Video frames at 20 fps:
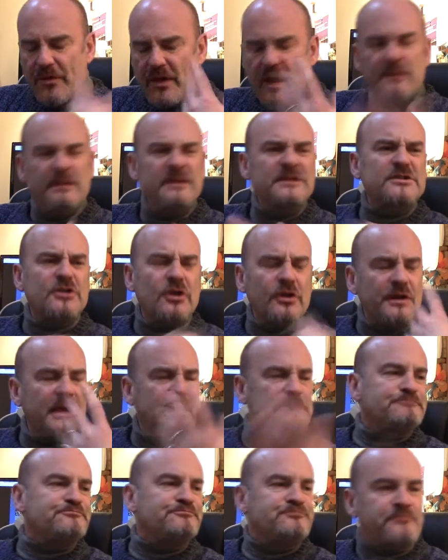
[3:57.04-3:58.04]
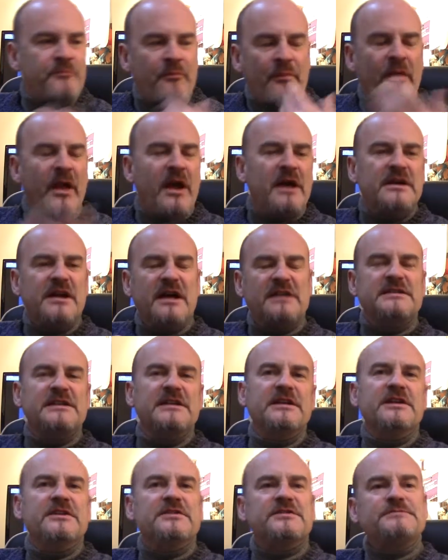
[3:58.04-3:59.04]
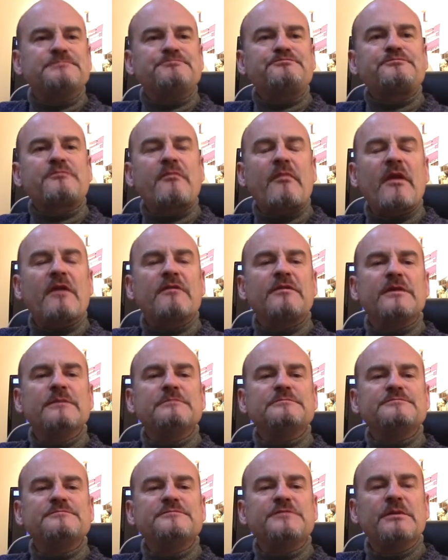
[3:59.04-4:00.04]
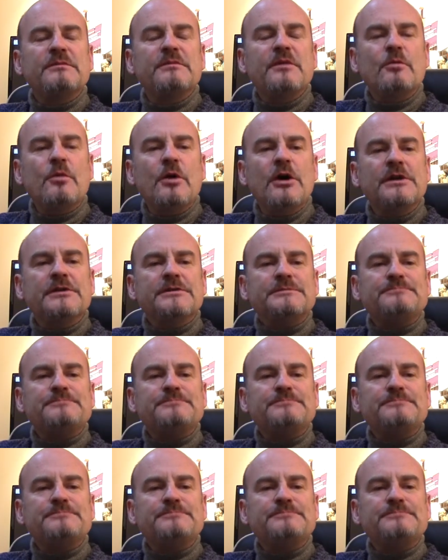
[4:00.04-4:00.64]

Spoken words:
And it's got that a nuttiness from the wood.